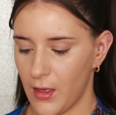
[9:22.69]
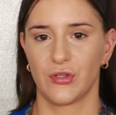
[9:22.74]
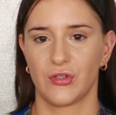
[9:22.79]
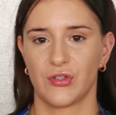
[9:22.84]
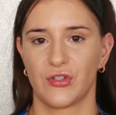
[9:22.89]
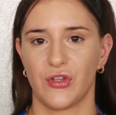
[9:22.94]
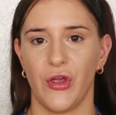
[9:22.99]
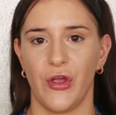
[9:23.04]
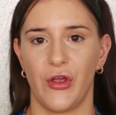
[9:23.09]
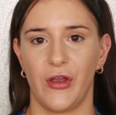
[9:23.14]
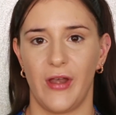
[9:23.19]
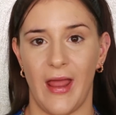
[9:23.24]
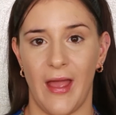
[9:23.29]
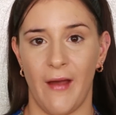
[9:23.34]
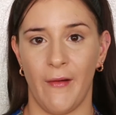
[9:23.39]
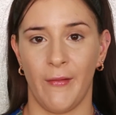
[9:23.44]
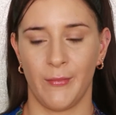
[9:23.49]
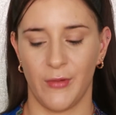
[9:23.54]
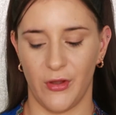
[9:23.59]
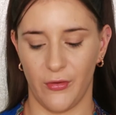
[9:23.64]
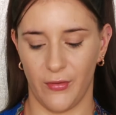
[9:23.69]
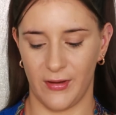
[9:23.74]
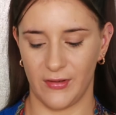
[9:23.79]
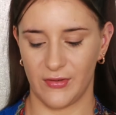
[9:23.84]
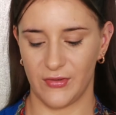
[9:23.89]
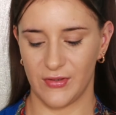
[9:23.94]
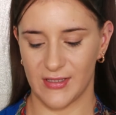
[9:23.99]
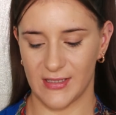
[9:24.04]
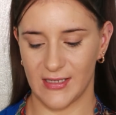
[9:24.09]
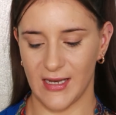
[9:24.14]
So now I'm going
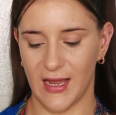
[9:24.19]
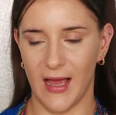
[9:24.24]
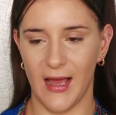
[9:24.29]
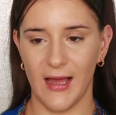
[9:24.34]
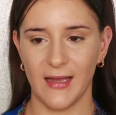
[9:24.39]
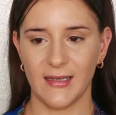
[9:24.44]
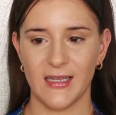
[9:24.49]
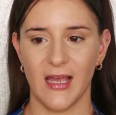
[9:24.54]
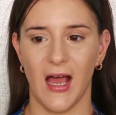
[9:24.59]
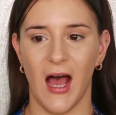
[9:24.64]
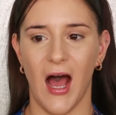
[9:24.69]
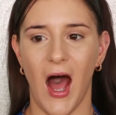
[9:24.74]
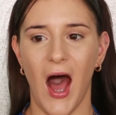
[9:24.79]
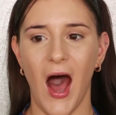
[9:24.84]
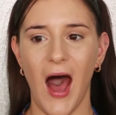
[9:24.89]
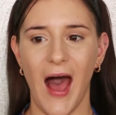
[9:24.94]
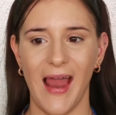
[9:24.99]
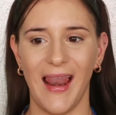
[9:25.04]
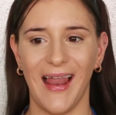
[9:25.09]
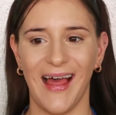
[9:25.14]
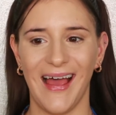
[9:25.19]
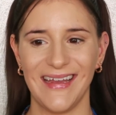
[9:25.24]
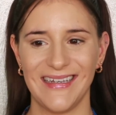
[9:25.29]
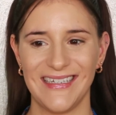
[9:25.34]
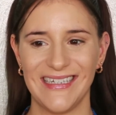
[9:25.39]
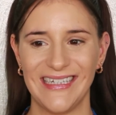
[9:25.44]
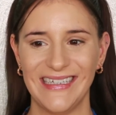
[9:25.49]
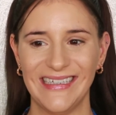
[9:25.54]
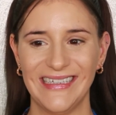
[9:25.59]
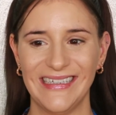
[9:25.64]
to start
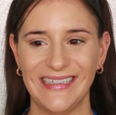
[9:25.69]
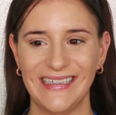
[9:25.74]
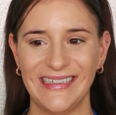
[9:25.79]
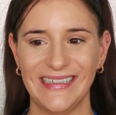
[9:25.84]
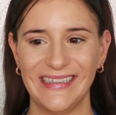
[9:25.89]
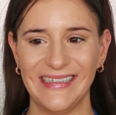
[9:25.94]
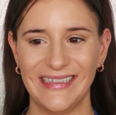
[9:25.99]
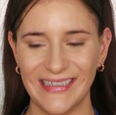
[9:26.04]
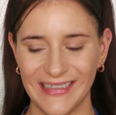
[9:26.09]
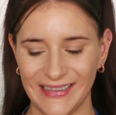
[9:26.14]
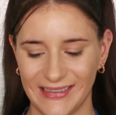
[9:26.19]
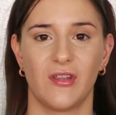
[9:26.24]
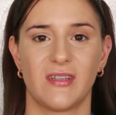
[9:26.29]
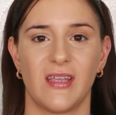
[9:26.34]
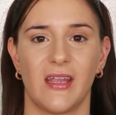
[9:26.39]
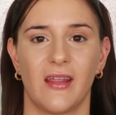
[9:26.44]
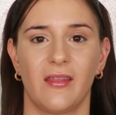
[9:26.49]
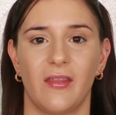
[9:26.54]
highlighting using